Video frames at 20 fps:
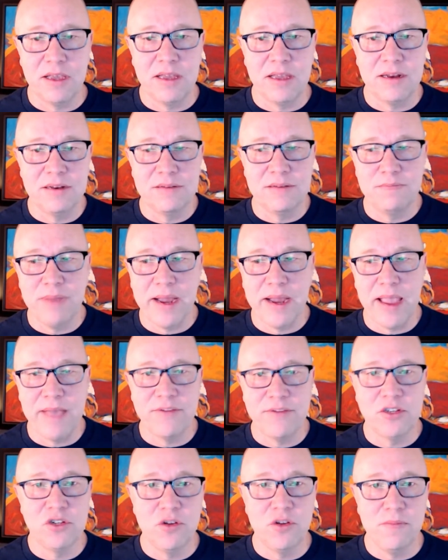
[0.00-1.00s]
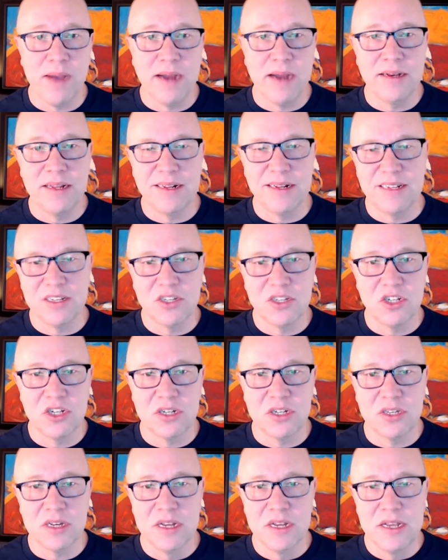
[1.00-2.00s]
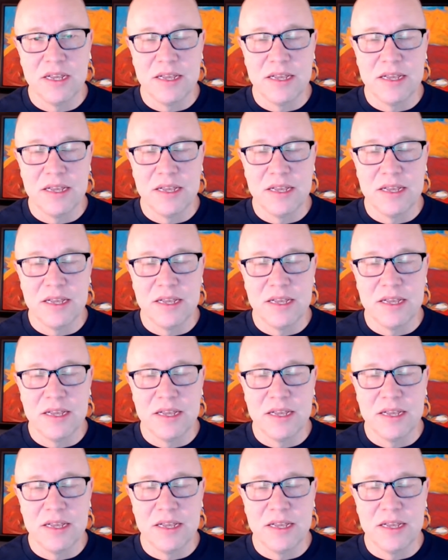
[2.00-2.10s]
And by having two bindings, it's just